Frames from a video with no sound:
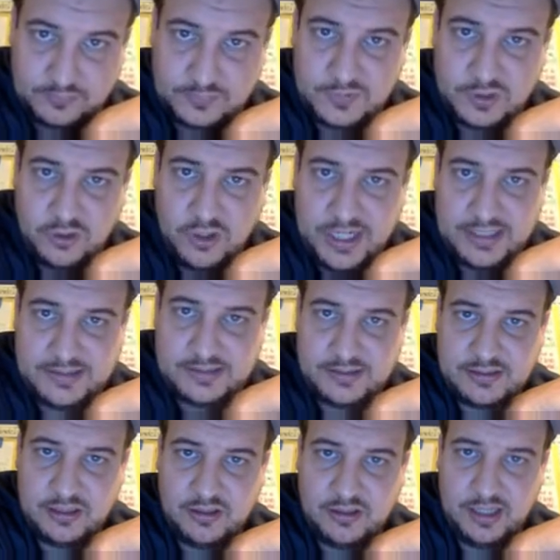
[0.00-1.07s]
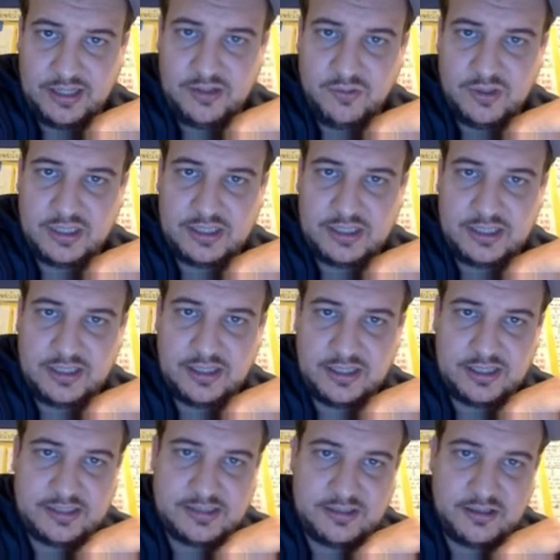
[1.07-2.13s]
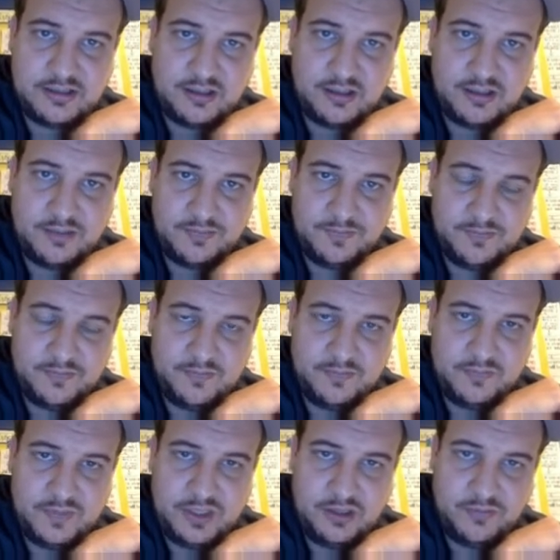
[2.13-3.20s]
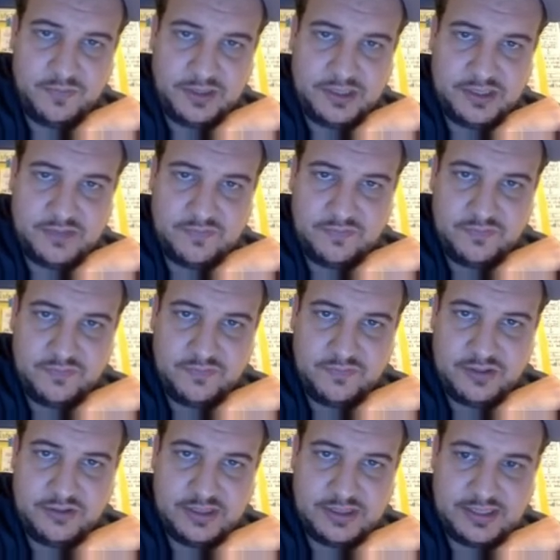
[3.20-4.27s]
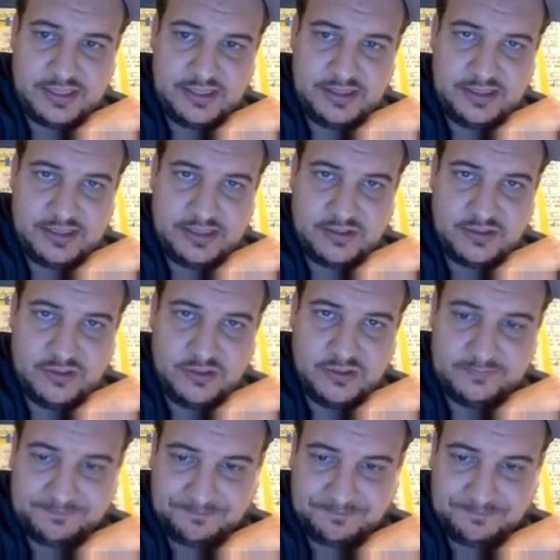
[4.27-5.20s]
Grades. So I don't want to click on it because there are, a bunch of students in this group.